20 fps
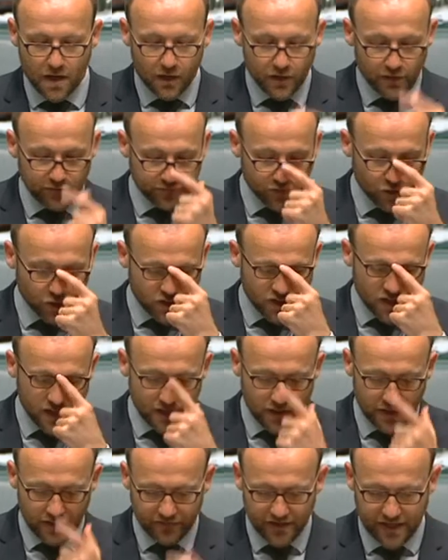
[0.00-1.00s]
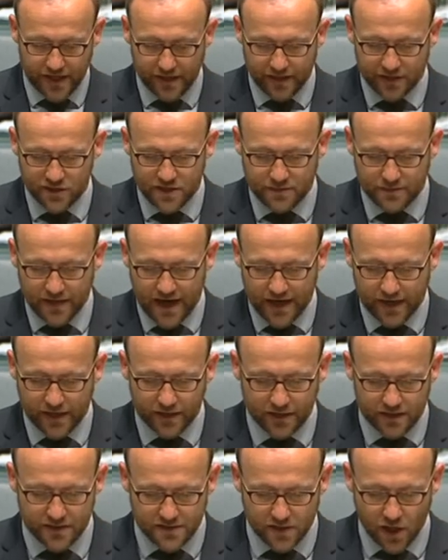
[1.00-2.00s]
The future of the energy
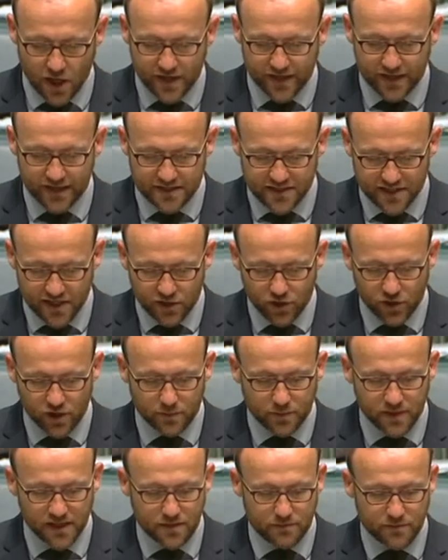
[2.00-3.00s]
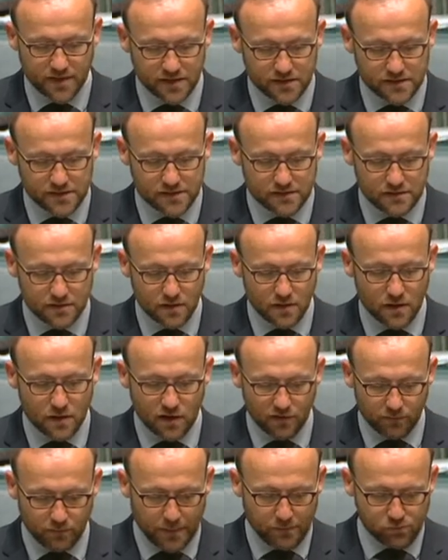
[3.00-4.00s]
market is going to continue to be a mix
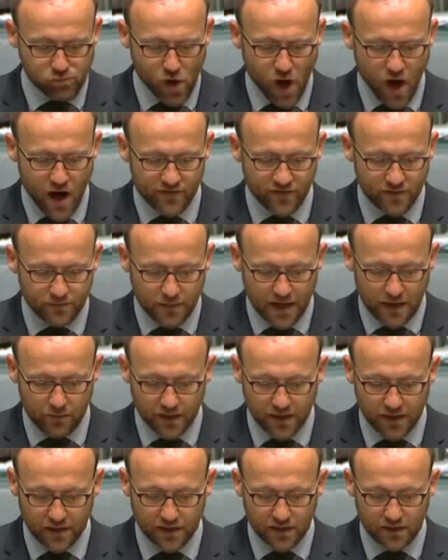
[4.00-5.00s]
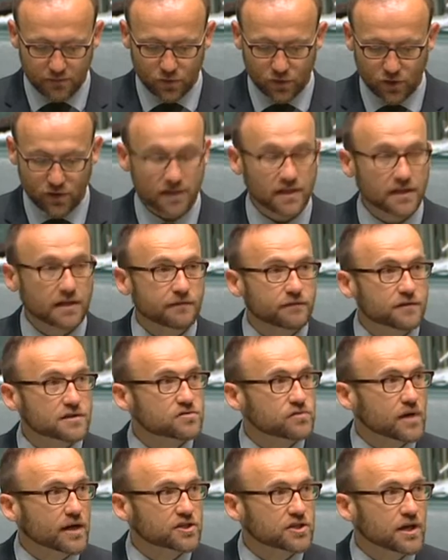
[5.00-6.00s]
of private, public and community
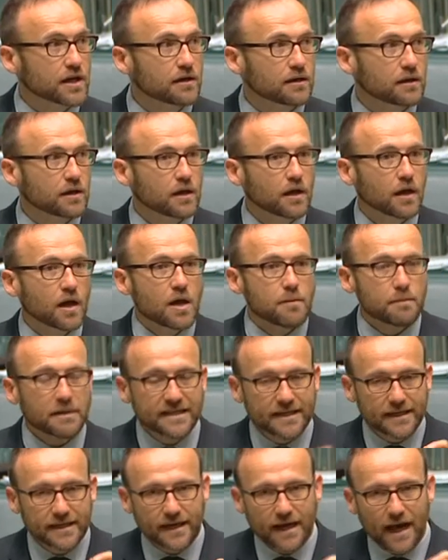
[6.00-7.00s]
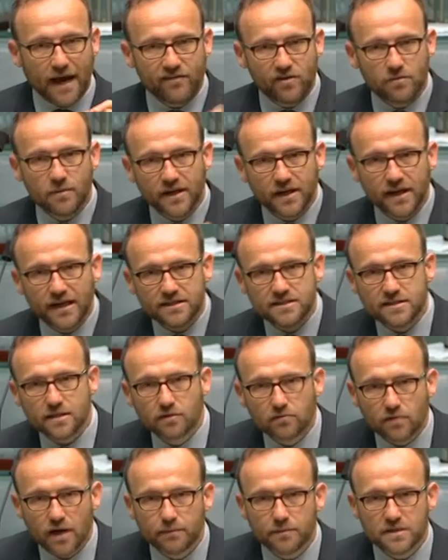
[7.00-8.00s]
infrastructure, but government needs to
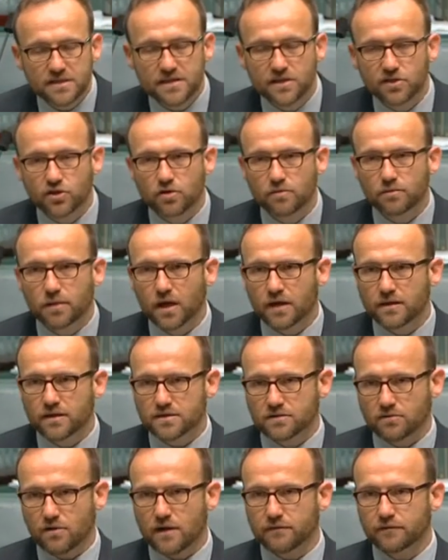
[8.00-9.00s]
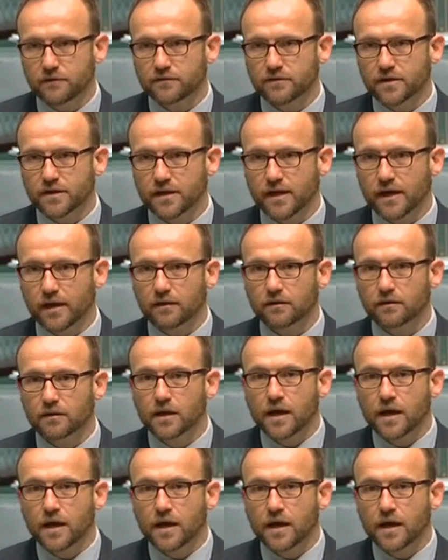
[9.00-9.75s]
grab this issue by the scruff of the neck.